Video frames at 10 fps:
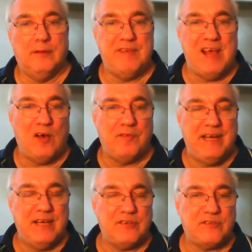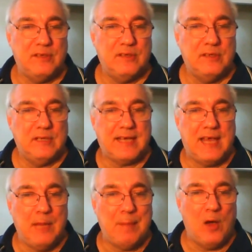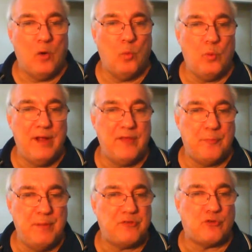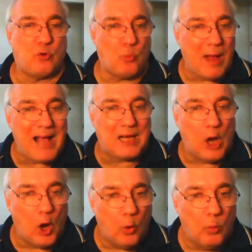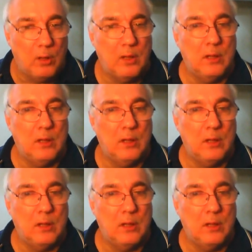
Val Venus came out with Mr. Rocco,